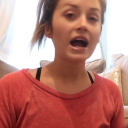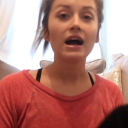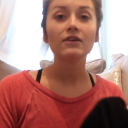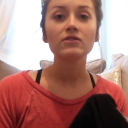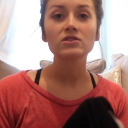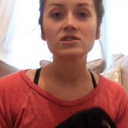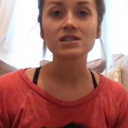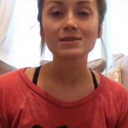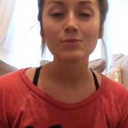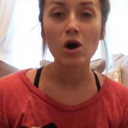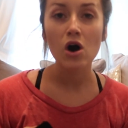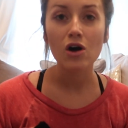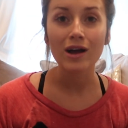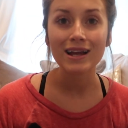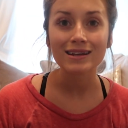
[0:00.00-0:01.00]
have a
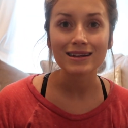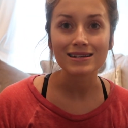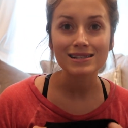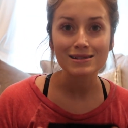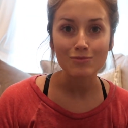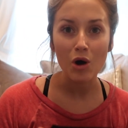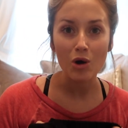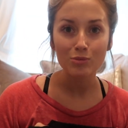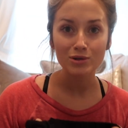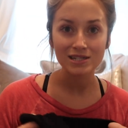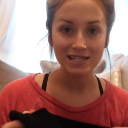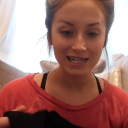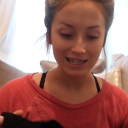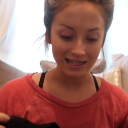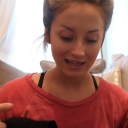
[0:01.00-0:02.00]
small and a small
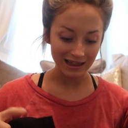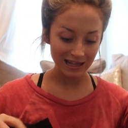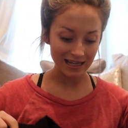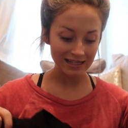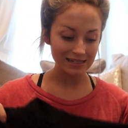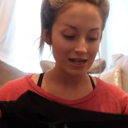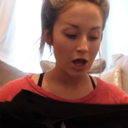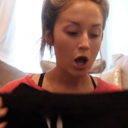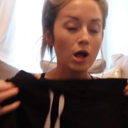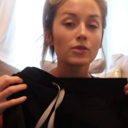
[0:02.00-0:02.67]
petite in these.